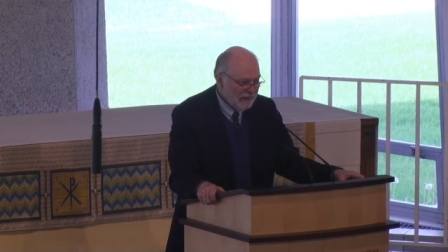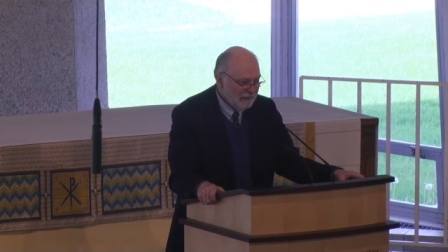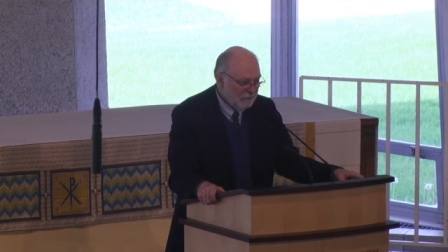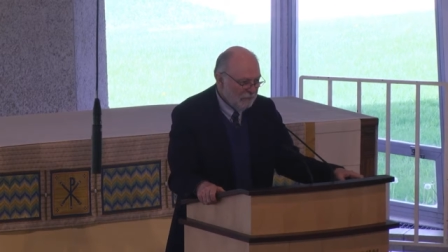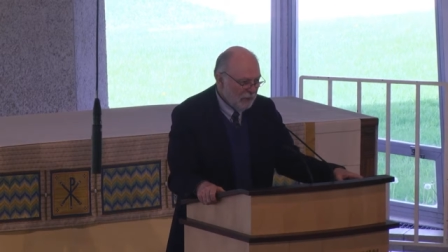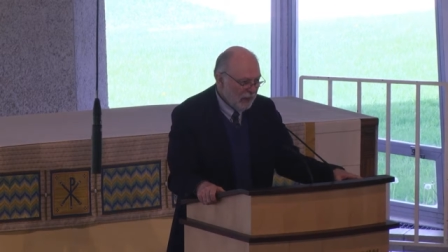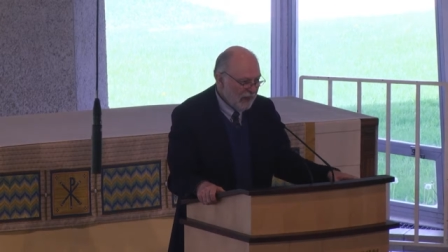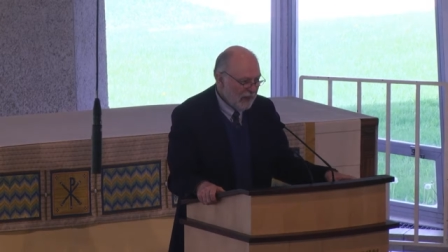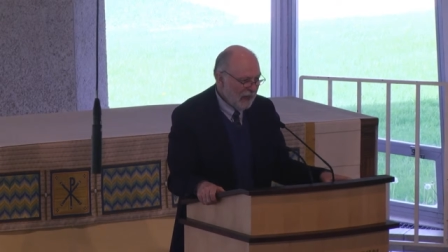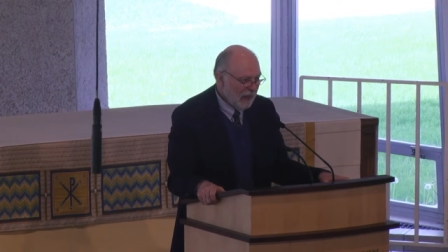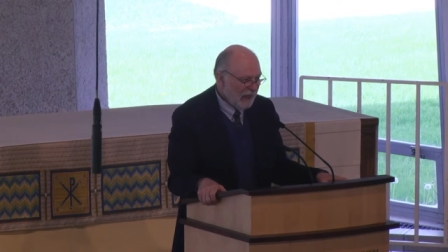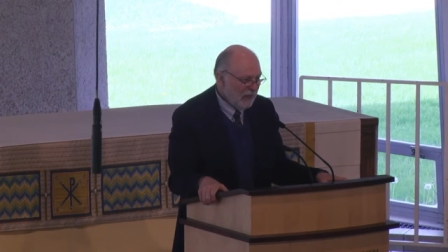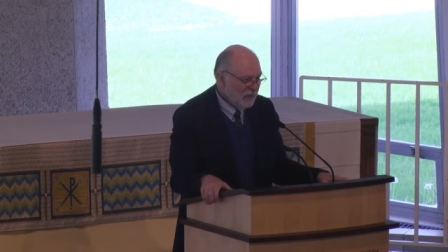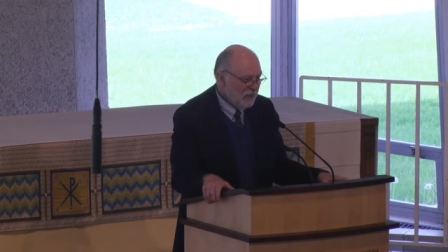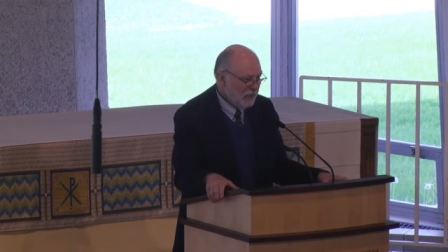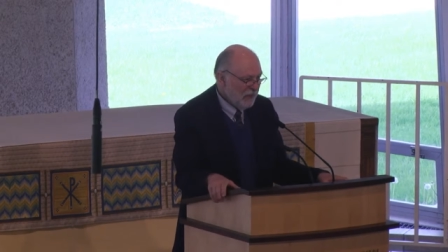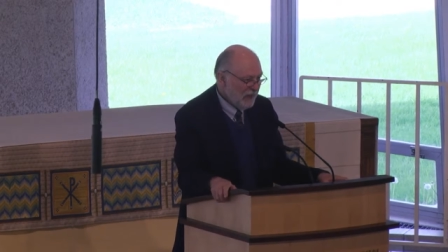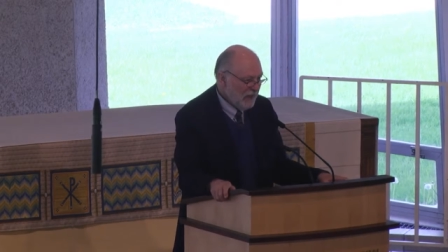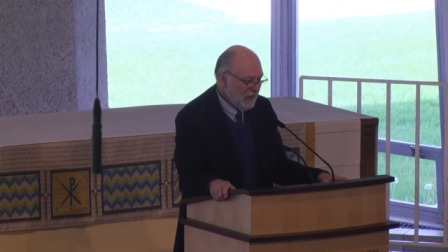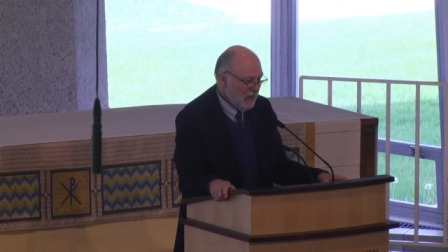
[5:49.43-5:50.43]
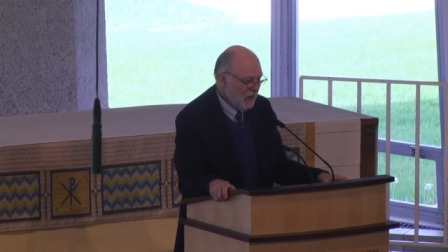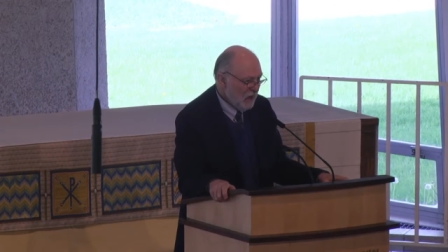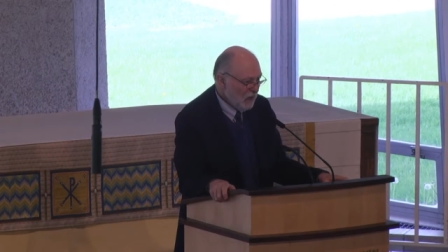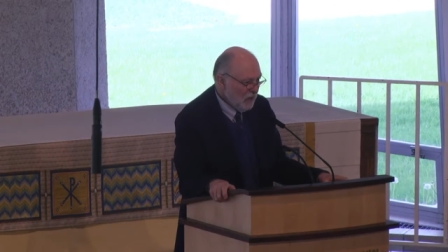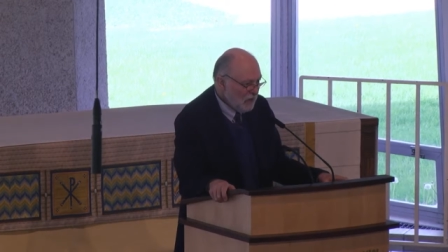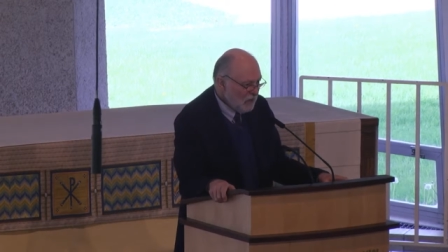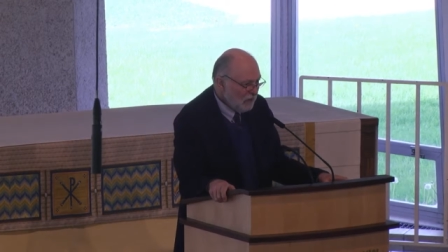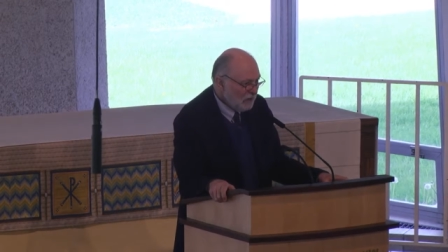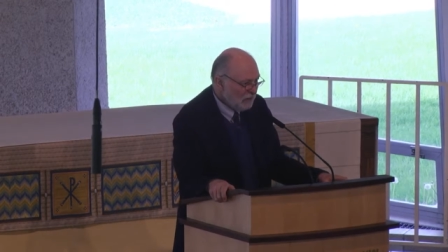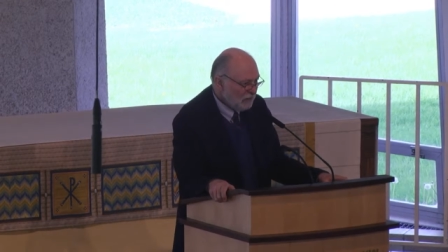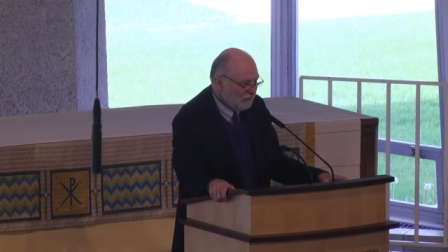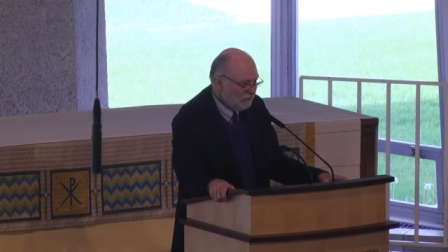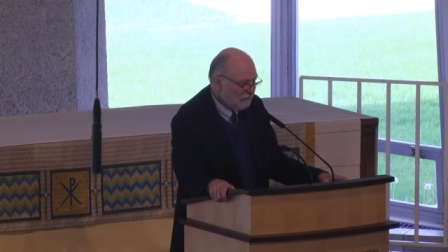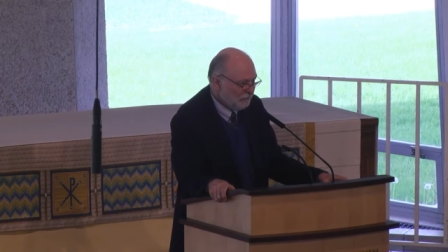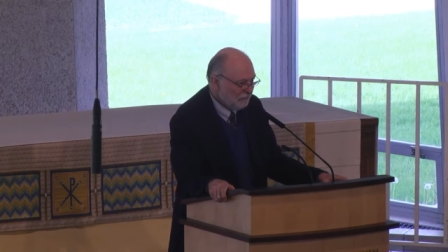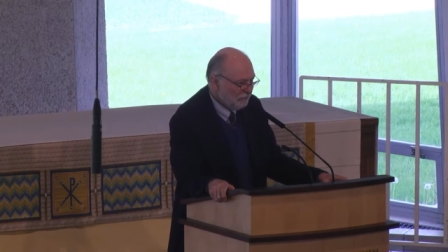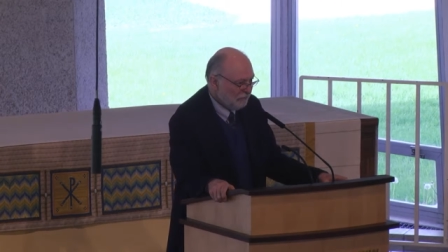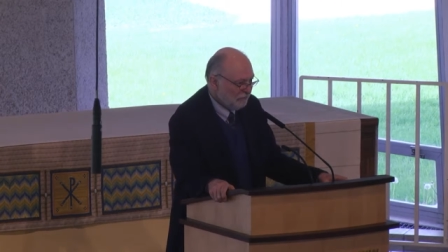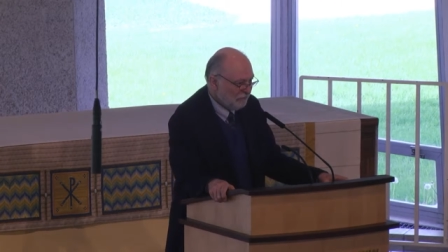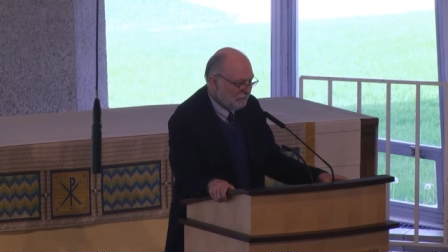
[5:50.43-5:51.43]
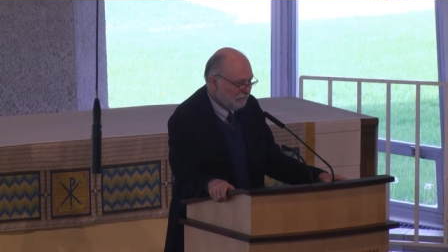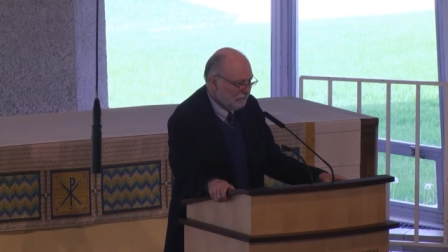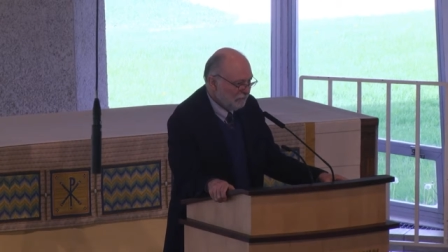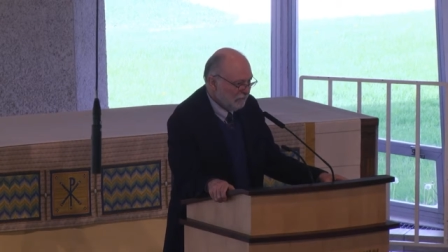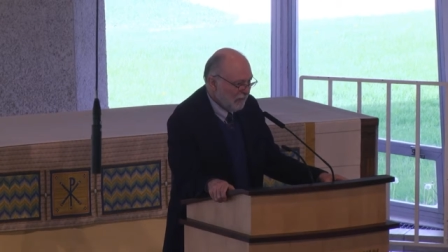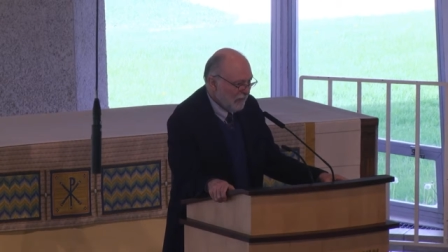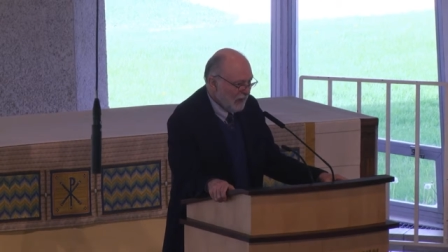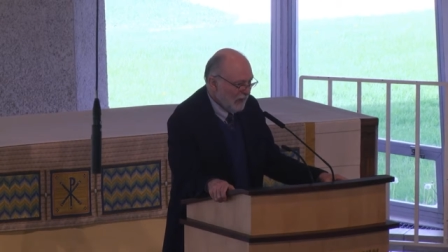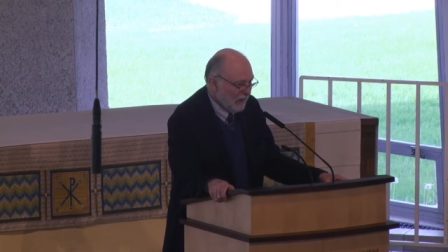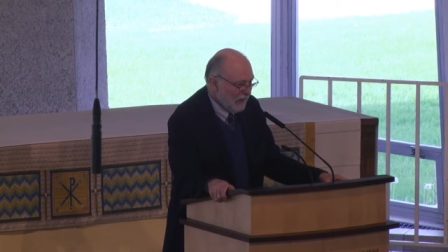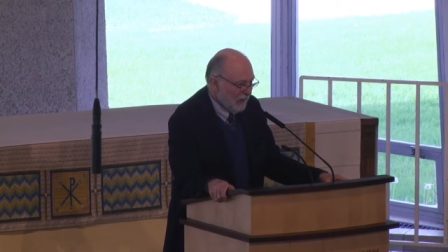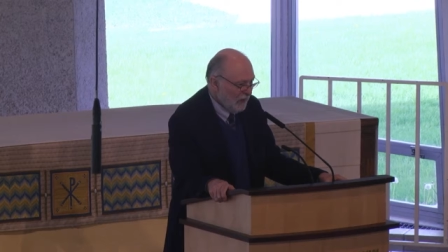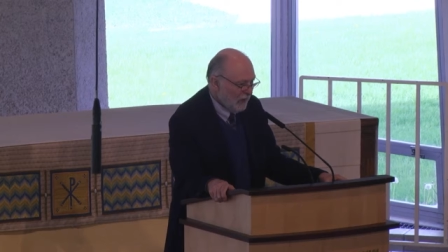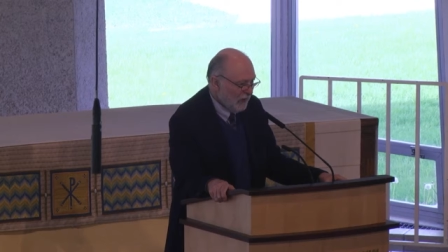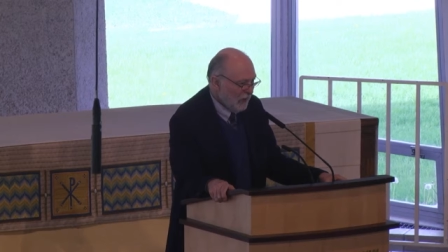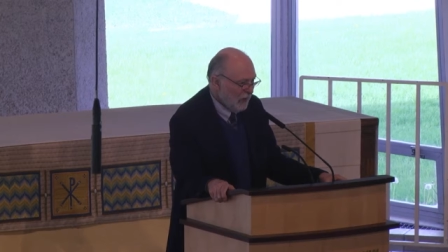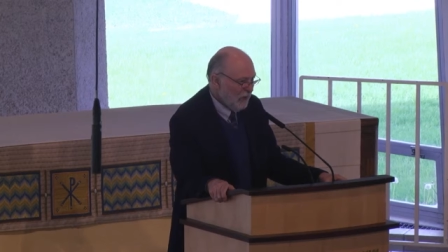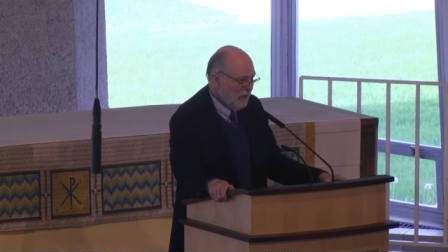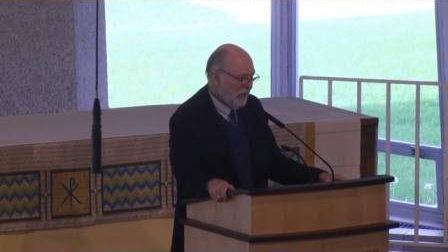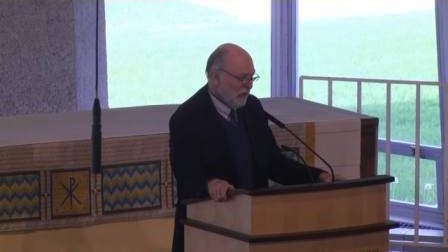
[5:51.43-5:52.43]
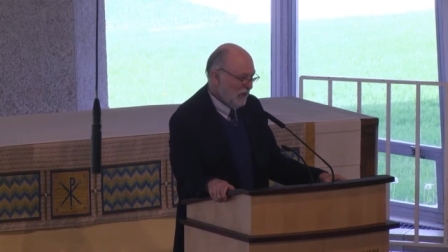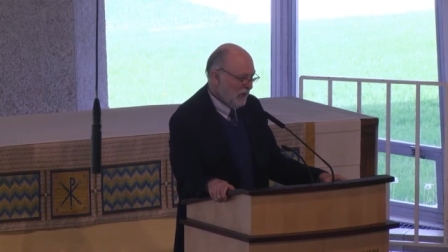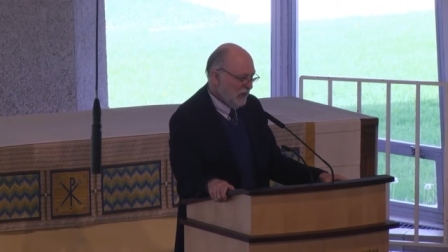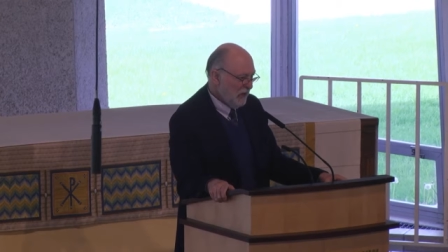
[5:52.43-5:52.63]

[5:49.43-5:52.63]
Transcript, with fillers: But as we know, Earth